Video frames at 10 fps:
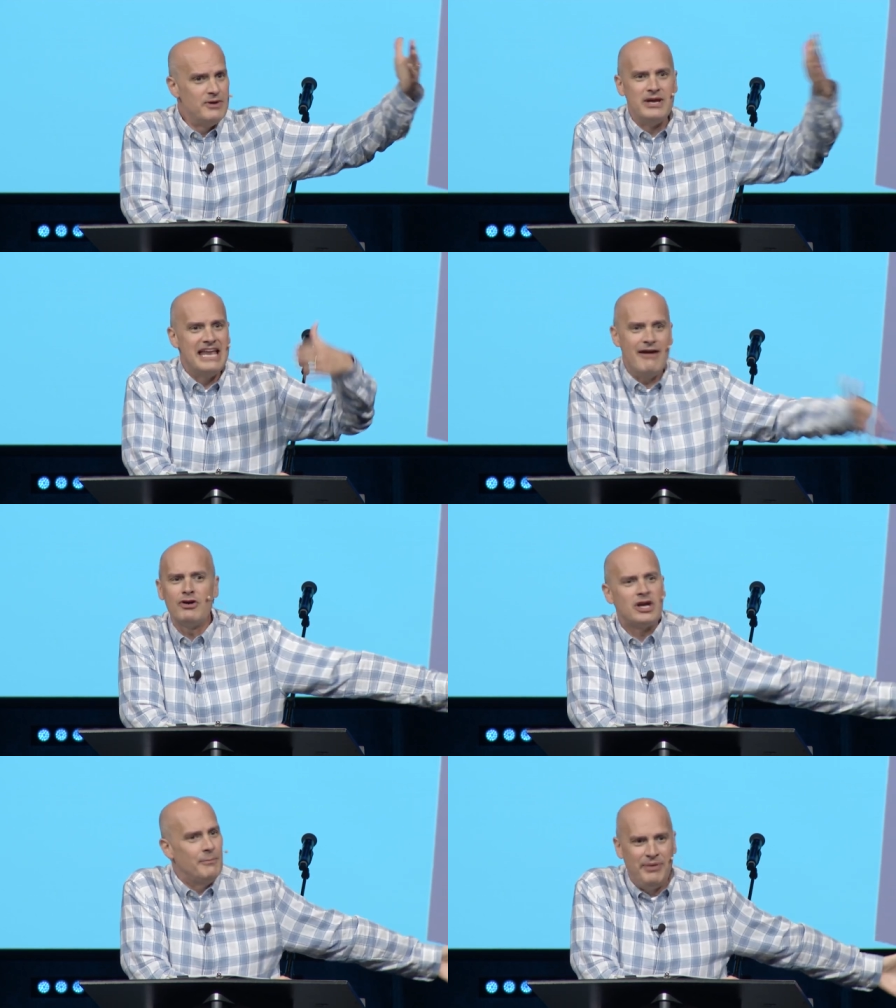We never
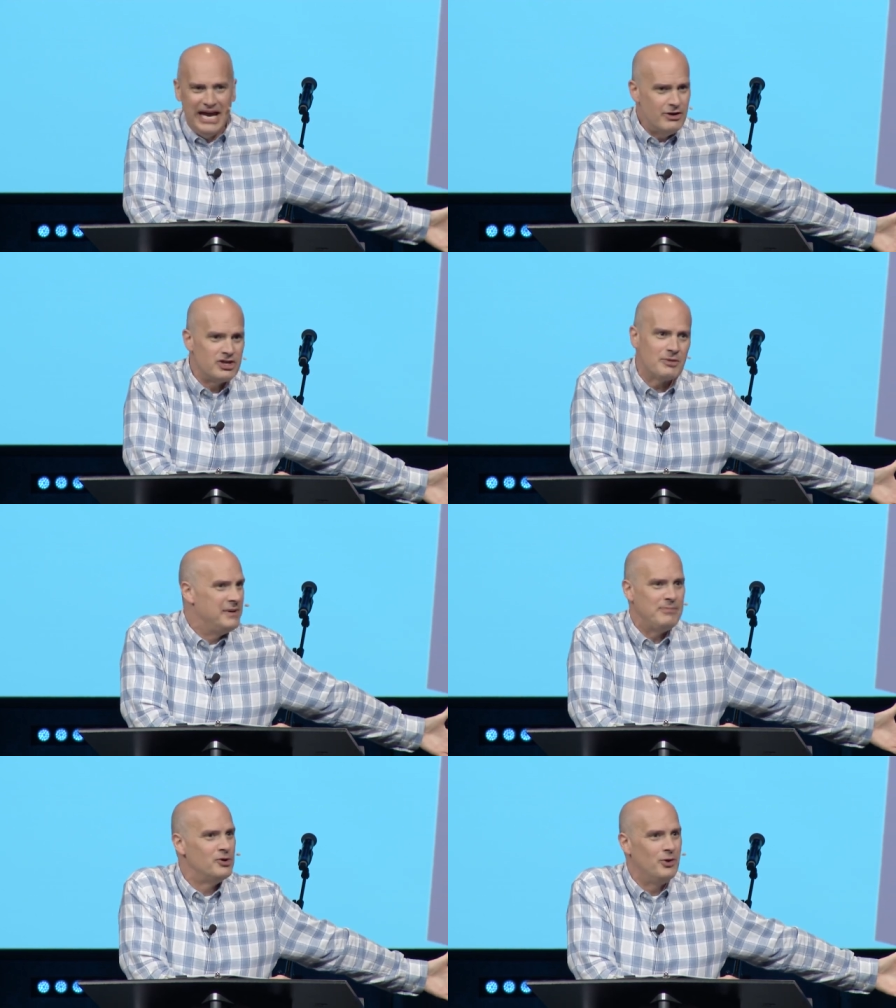compare to the
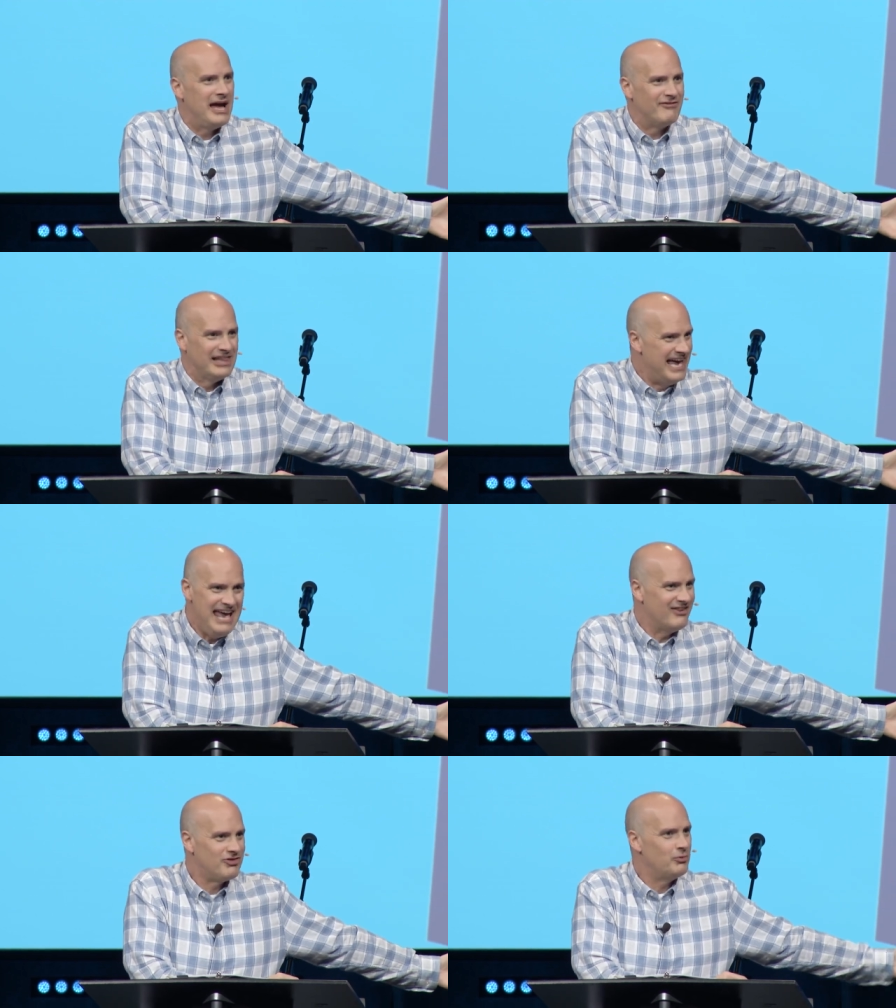people who have
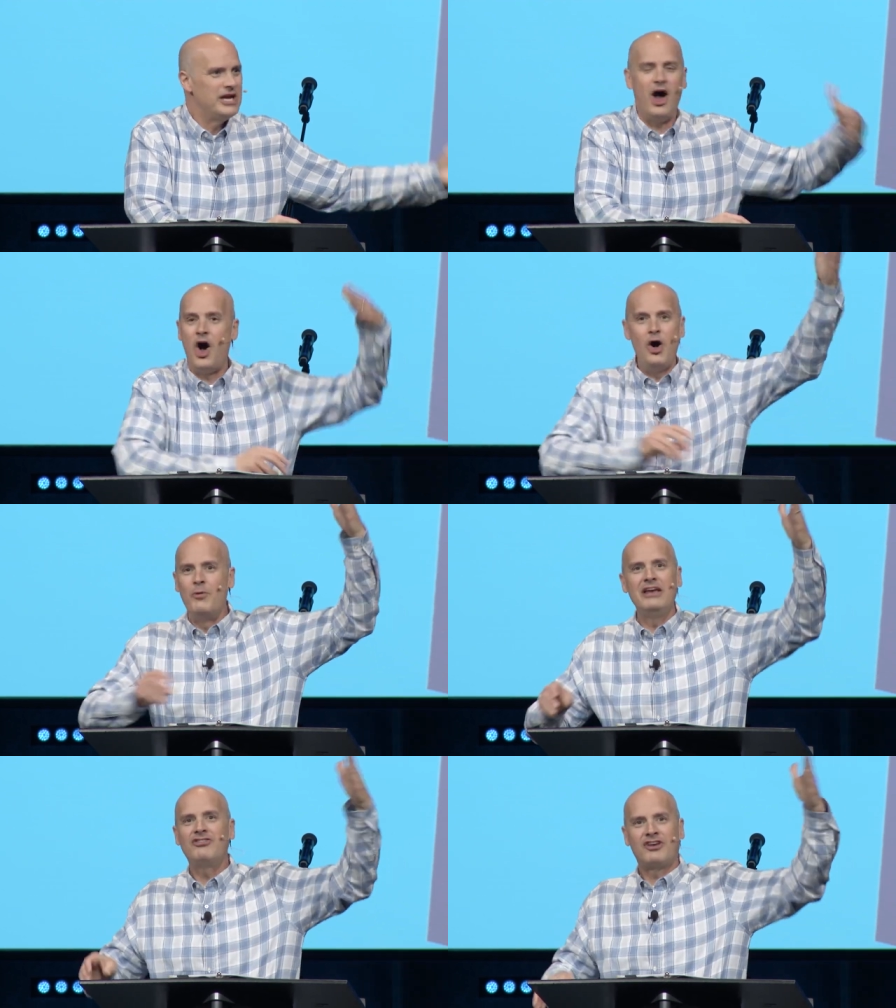less. We
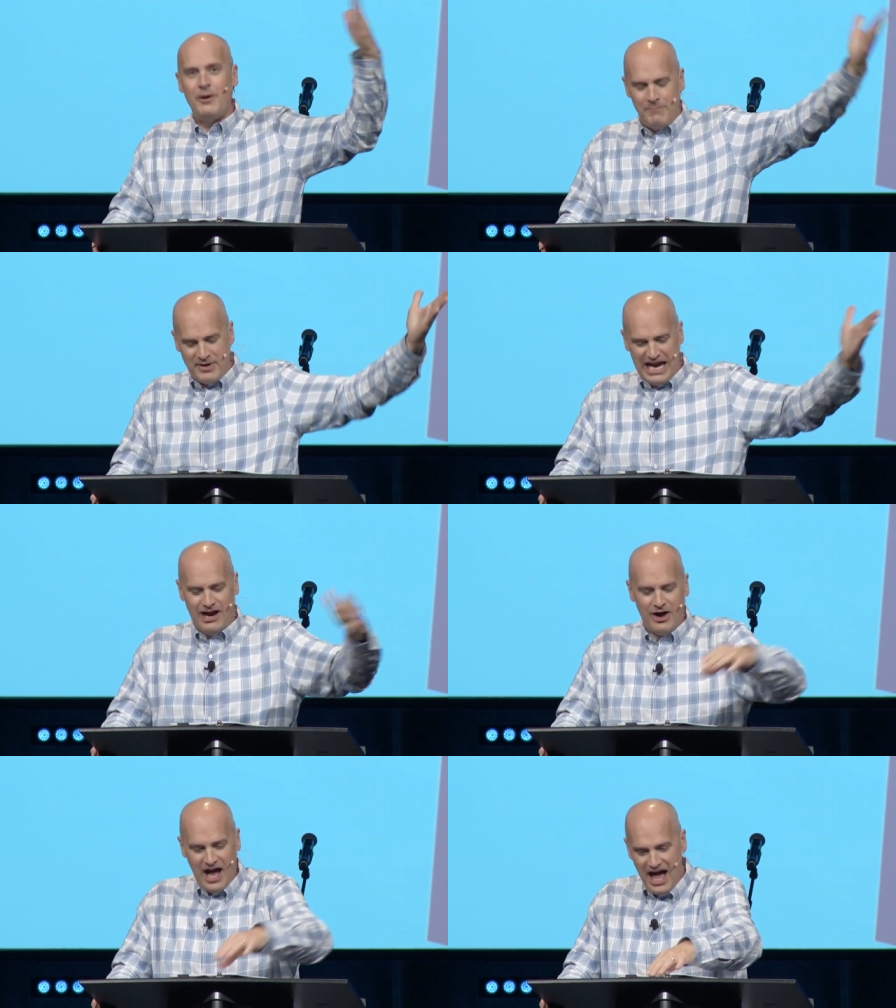always
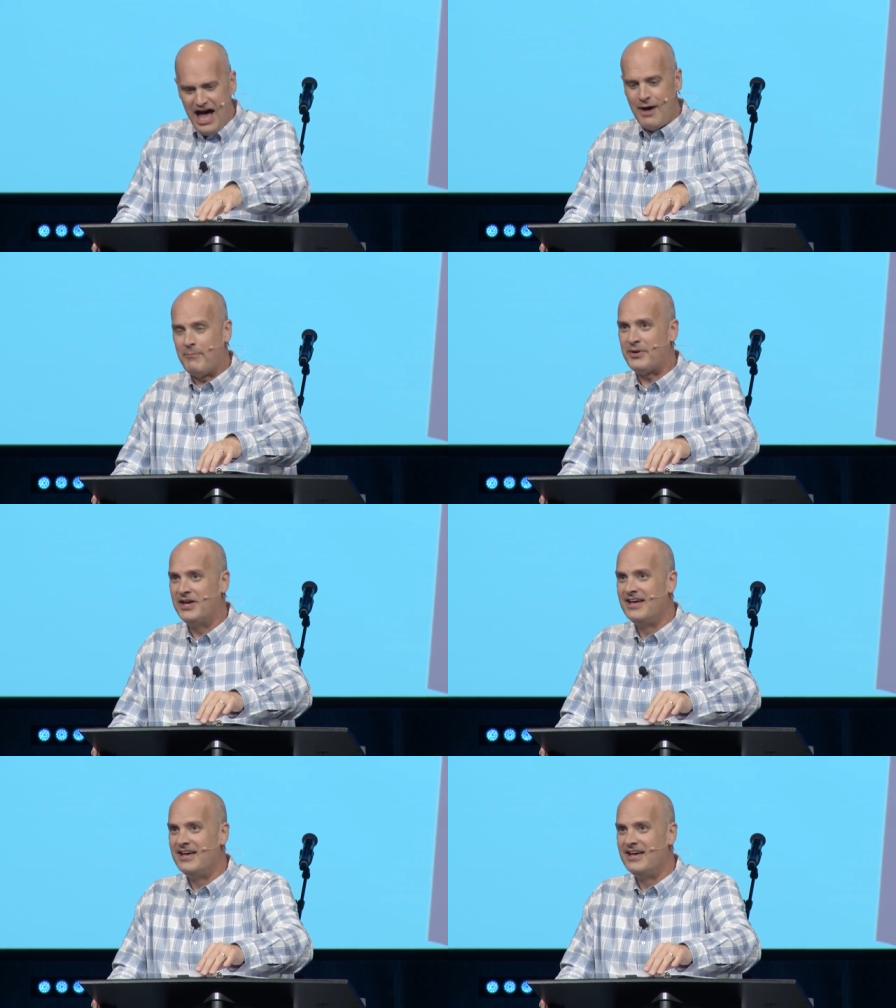compare up.